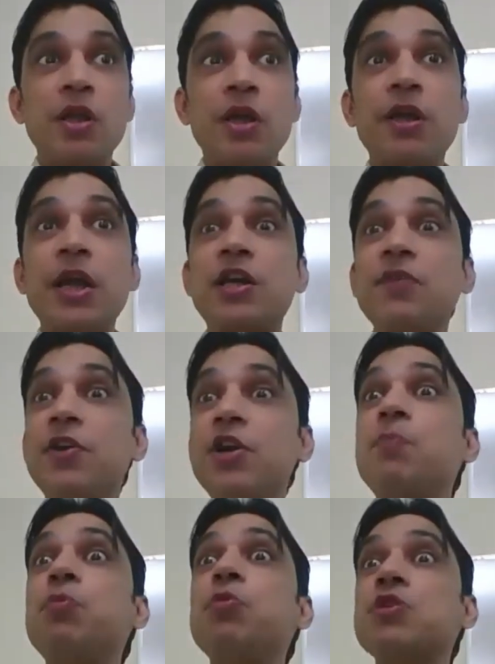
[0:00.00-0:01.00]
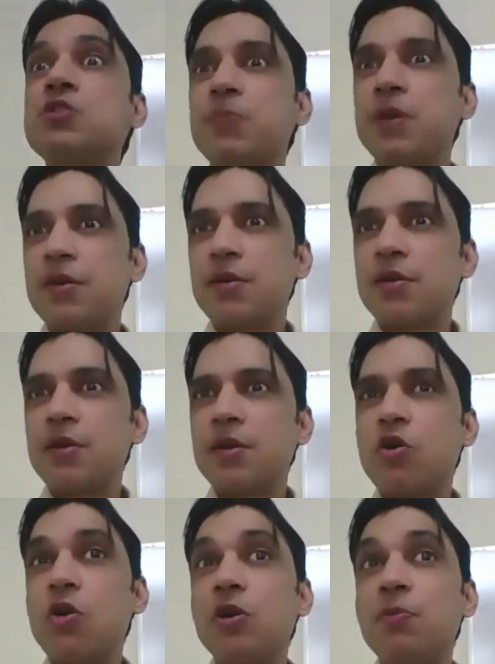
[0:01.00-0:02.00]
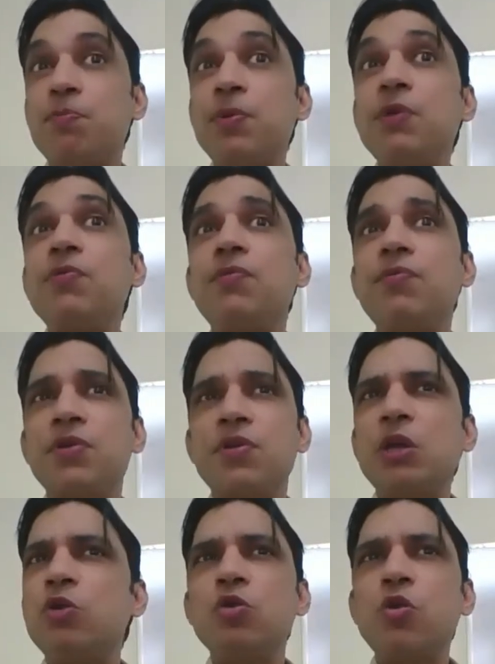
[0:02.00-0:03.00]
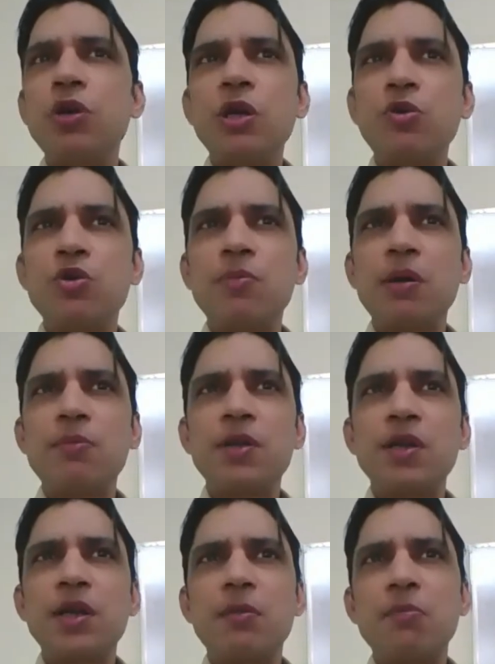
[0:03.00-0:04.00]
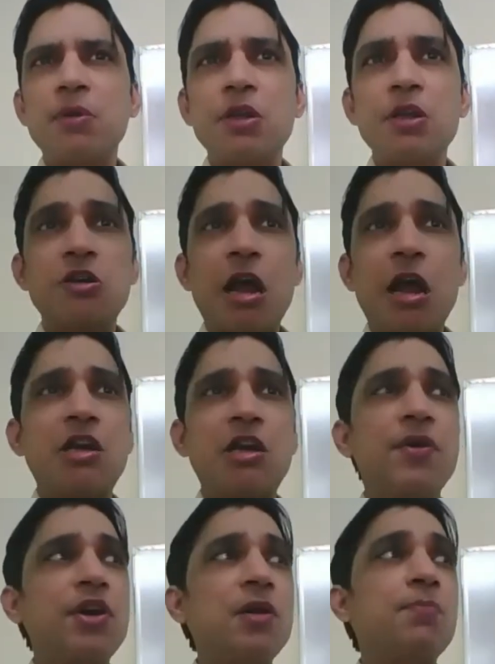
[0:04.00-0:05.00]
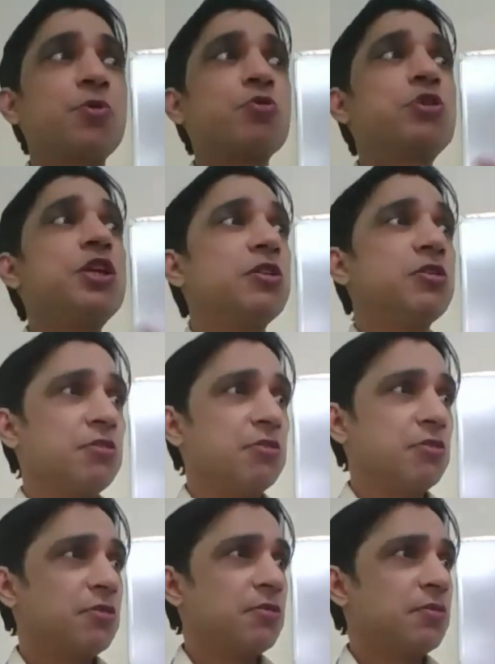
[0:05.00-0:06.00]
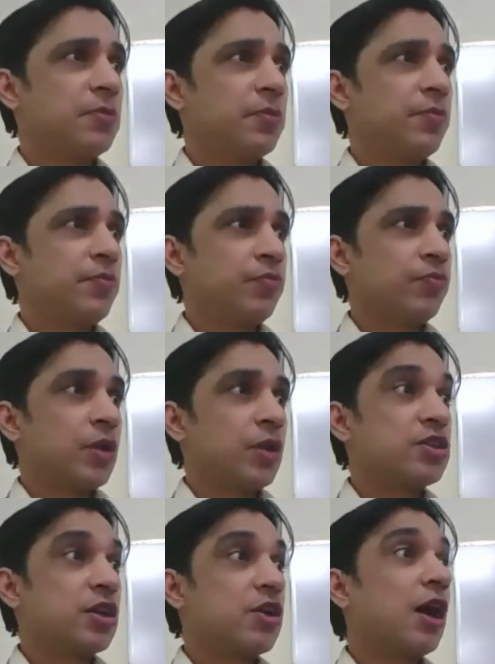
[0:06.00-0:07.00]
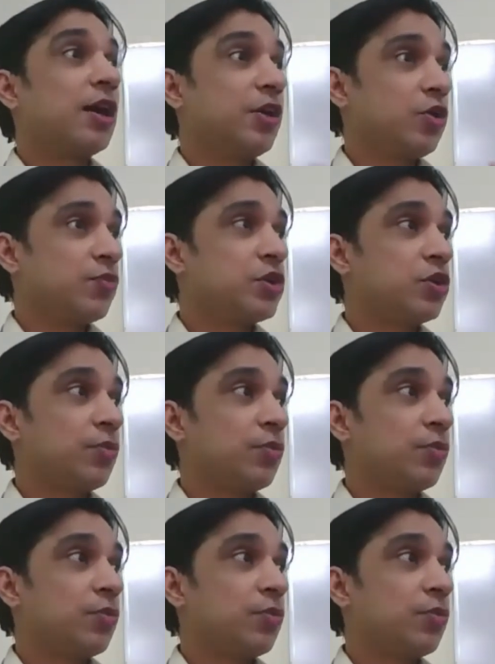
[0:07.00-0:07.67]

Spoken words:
It activated a policeman called P53. You don't need to remember the name, but it activated a protein. It's a guardian of genome.